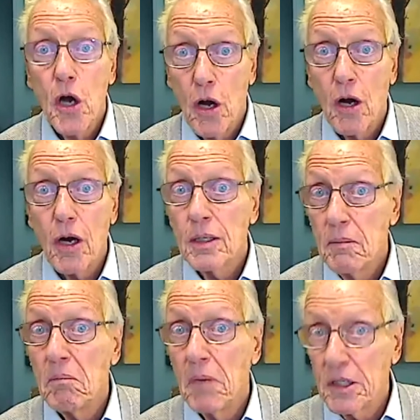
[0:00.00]
are
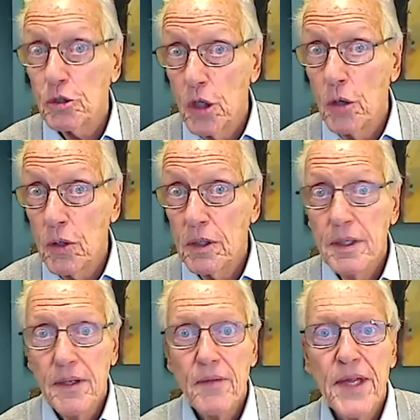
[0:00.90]
much lower
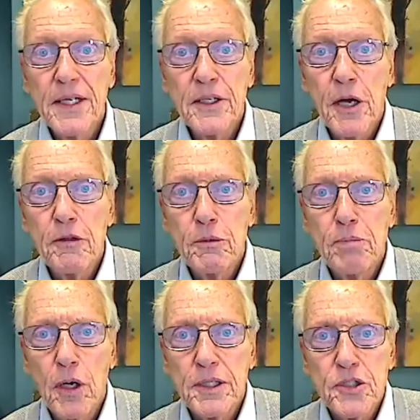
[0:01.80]
than in other
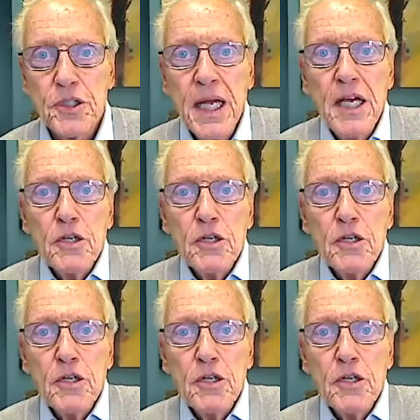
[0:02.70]
parts.